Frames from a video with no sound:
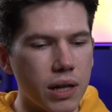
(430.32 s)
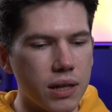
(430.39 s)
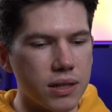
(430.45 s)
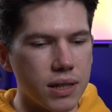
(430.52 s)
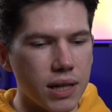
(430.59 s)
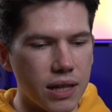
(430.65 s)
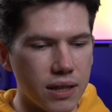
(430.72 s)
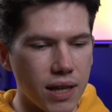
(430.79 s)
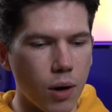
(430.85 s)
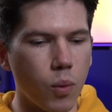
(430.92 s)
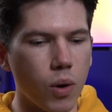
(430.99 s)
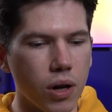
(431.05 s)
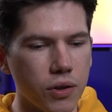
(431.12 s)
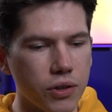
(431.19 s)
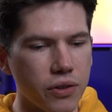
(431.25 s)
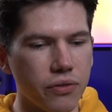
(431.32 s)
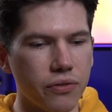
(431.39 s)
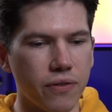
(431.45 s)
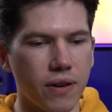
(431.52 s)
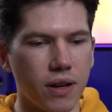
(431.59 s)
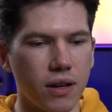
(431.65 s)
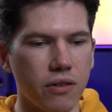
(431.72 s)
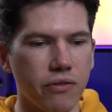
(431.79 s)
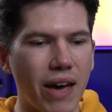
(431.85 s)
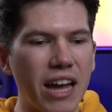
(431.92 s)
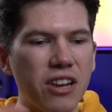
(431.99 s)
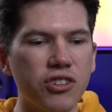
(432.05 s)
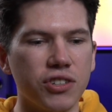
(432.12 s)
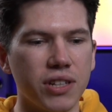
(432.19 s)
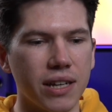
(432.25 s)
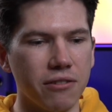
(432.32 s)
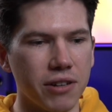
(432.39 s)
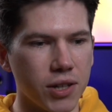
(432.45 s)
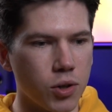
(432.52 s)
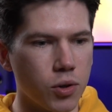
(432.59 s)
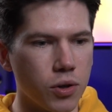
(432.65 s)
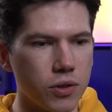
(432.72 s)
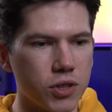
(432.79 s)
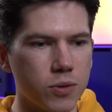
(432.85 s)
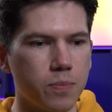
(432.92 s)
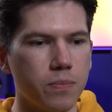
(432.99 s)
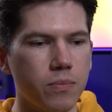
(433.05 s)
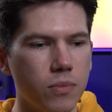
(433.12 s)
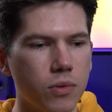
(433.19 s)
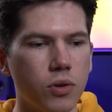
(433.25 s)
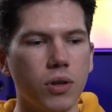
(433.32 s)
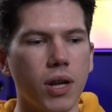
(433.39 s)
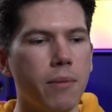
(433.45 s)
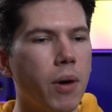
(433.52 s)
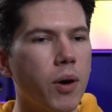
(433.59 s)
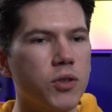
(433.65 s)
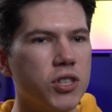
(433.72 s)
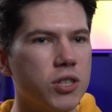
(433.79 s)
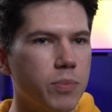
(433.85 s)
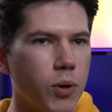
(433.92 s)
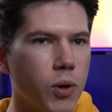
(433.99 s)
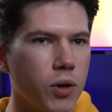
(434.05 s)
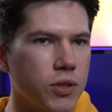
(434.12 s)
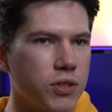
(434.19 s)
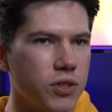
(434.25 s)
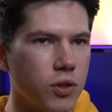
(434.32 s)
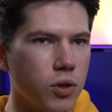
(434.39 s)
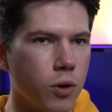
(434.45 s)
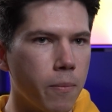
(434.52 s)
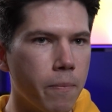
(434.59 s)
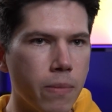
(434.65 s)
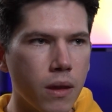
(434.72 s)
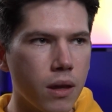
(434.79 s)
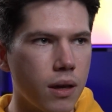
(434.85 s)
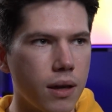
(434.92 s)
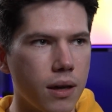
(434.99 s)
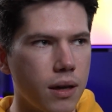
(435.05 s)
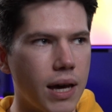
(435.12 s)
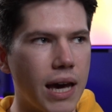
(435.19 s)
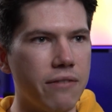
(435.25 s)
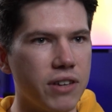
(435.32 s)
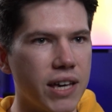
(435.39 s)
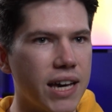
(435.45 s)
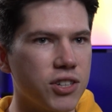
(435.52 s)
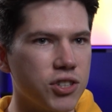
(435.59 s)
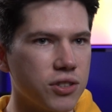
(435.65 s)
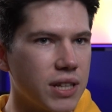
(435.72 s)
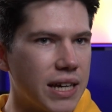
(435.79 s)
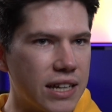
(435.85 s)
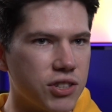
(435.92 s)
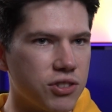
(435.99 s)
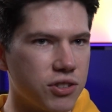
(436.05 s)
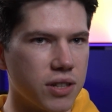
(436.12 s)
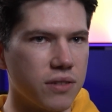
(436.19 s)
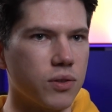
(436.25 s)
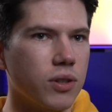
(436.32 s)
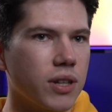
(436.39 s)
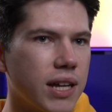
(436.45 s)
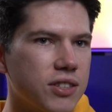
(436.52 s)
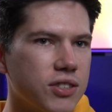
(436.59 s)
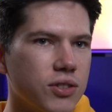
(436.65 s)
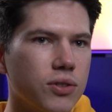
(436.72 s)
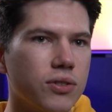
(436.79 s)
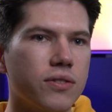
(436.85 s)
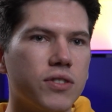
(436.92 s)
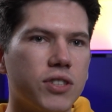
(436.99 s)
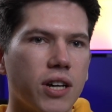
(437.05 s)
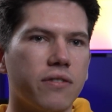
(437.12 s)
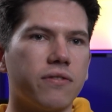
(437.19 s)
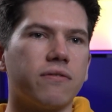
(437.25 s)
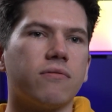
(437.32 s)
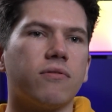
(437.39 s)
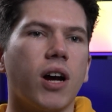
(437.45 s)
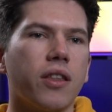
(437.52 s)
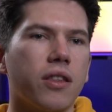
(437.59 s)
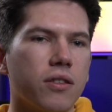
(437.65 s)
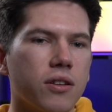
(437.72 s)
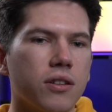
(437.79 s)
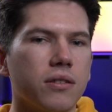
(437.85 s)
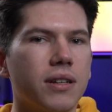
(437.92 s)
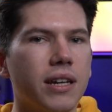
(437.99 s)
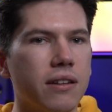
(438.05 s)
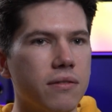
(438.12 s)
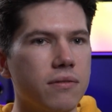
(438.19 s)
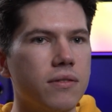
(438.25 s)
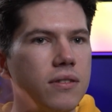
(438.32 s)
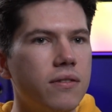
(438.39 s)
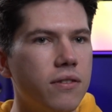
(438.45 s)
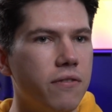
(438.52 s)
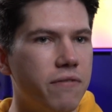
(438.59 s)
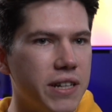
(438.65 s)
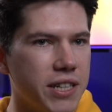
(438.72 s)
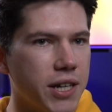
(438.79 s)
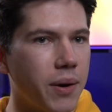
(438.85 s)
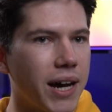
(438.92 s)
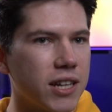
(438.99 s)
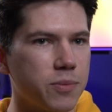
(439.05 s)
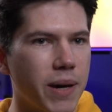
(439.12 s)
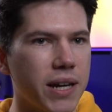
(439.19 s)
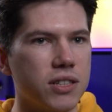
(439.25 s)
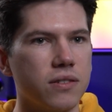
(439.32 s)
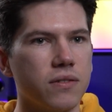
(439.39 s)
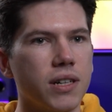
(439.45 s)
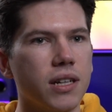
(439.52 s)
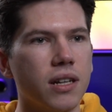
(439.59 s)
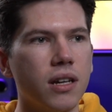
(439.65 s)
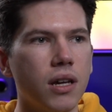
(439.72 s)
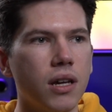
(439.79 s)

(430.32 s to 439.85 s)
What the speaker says: in that world of engineering or like motorsport or aviation, the history of all that sort of stuff, rather than in the video aspect of it.